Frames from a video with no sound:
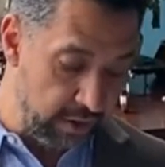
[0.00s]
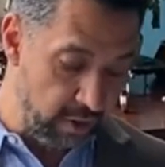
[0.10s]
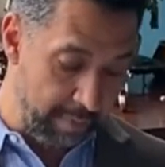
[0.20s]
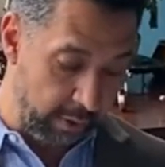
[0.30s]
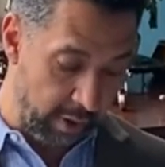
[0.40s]

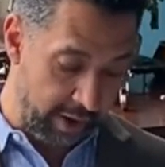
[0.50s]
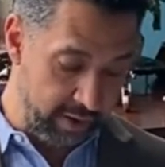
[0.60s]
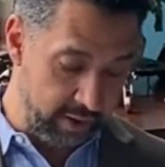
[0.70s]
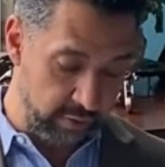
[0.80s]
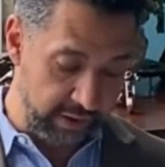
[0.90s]
Number
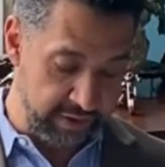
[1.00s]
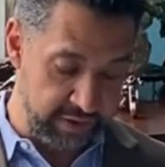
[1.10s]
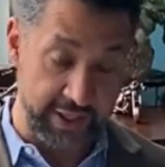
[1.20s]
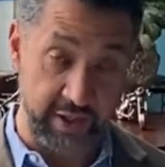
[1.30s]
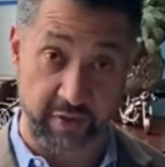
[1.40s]
1, real
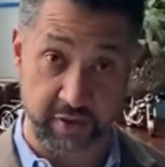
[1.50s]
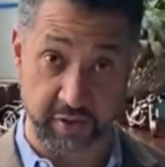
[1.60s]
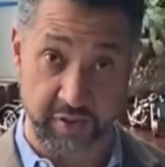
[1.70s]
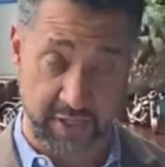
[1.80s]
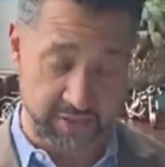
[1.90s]
desire for
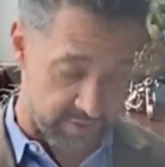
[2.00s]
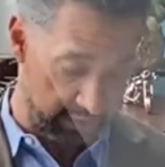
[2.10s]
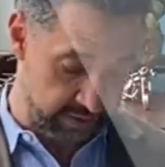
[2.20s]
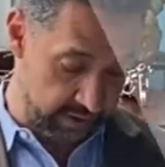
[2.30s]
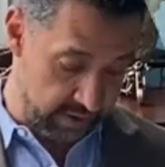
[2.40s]

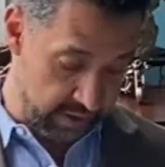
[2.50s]
success.